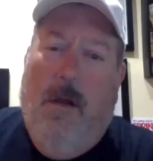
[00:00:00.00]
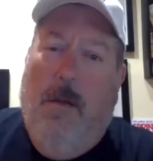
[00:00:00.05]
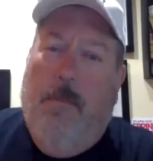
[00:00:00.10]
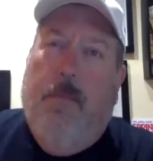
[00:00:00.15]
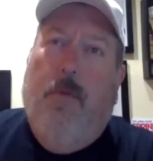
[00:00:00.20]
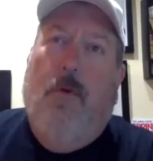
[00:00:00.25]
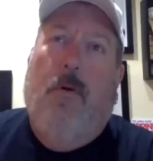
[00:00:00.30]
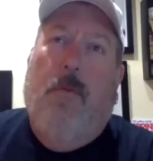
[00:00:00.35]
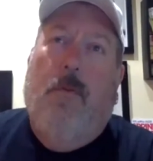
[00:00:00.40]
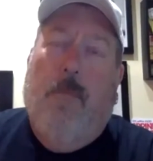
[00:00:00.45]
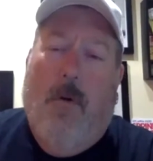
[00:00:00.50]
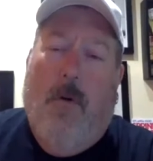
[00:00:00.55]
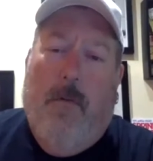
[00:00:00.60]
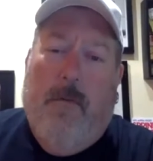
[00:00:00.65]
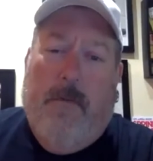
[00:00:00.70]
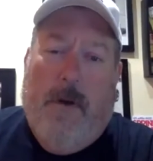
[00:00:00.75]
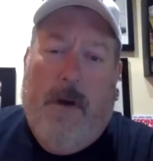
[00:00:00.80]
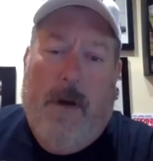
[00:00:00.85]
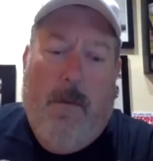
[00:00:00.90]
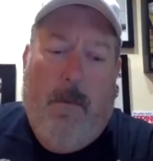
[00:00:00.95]
boom,
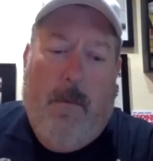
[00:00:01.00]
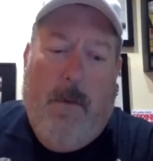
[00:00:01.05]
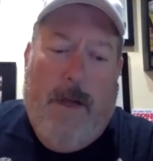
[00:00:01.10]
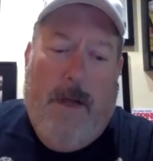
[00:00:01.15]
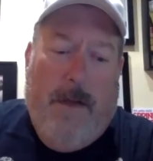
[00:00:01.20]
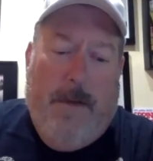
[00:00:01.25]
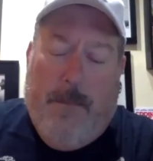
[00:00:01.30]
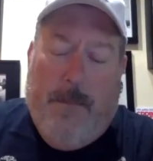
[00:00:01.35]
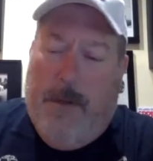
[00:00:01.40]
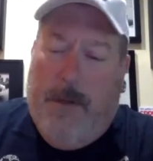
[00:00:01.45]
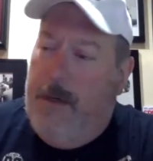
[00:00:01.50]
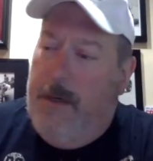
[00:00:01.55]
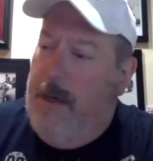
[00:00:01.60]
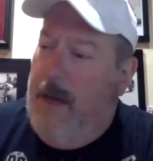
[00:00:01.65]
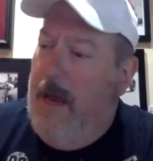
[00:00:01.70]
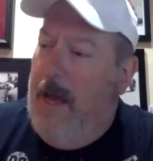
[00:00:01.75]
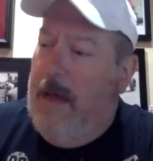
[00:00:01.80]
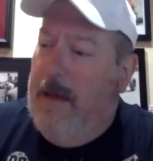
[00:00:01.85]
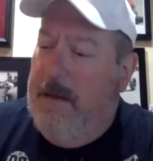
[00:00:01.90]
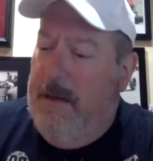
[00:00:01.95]
over I went. But
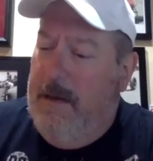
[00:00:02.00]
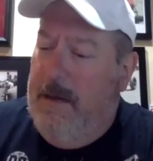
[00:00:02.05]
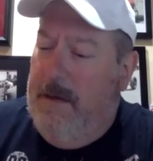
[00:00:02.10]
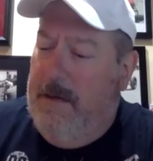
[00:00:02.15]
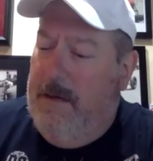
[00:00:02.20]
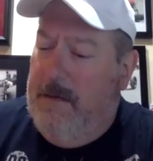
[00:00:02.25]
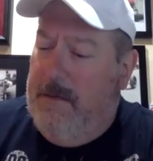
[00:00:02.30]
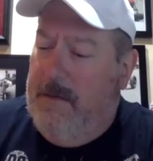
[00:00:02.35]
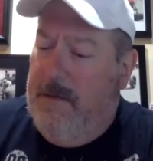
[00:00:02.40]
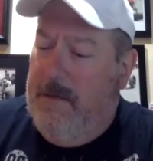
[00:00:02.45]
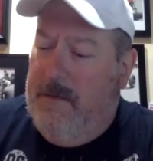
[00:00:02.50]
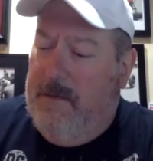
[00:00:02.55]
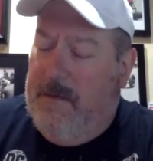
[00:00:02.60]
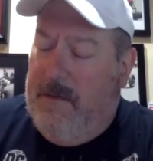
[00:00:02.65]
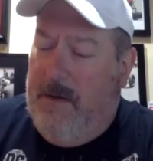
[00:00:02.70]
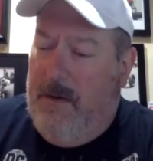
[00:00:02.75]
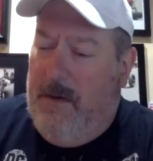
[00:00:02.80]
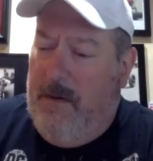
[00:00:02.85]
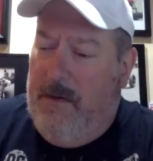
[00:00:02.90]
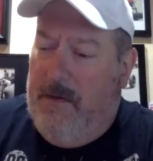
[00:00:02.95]
yeah, it's
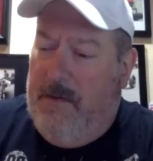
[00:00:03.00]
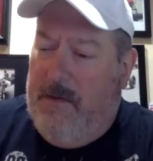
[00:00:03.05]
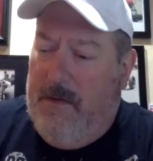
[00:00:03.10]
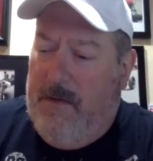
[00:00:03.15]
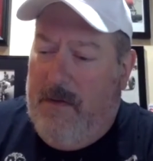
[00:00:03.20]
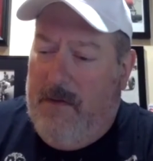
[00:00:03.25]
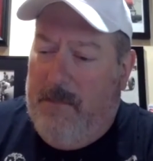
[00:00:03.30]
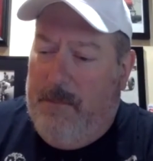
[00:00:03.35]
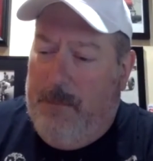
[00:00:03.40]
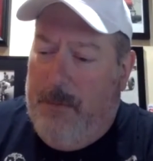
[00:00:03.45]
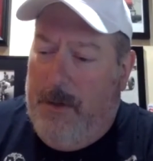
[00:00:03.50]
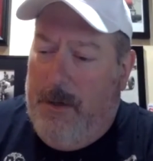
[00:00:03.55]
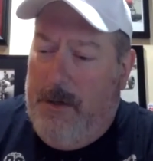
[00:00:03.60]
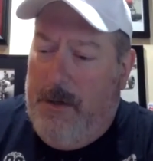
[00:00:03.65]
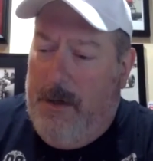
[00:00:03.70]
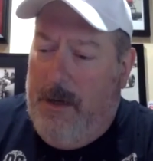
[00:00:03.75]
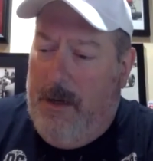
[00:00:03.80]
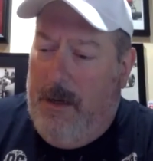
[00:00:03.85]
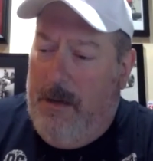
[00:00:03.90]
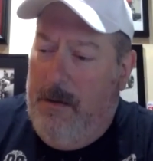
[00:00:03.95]
scary stuff. But
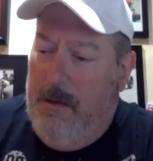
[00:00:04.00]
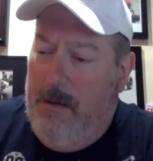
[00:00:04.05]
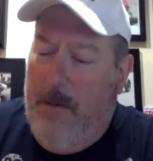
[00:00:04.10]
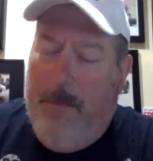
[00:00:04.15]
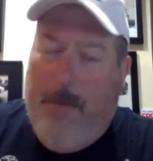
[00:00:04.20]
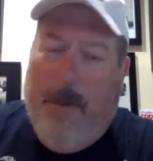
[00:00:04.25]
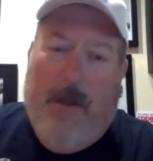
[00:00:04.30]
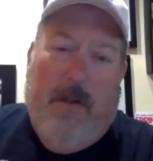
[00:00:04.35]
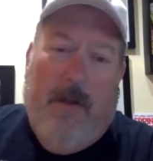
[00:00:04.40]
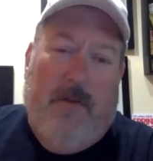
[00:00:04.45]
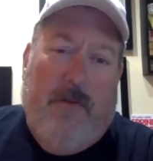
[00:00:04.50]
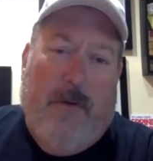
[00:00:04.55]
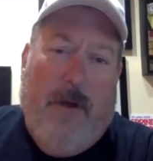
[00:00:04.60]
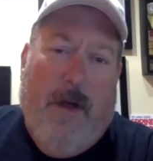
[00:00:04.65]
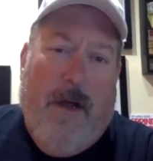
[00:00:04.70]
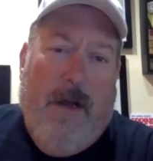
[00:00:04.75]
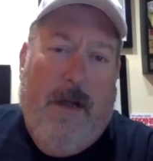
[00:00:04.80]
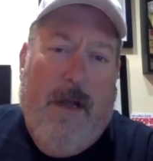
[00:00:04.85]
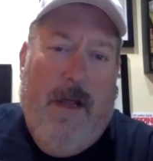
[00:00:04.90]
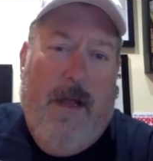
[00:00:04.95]
yeah,
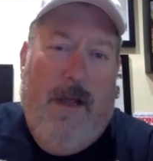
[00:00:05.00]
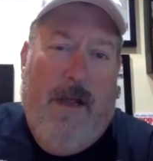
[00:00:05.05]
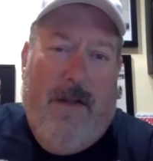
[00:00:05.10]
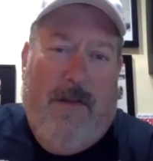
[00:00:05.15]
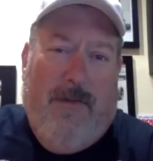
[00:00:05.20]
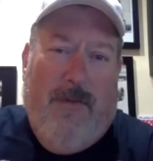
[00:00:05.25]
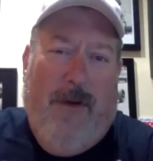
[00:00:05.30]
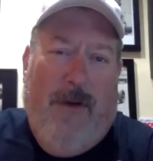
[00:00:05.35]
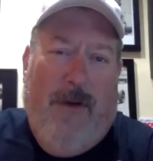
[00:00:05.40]
Peloton, that's why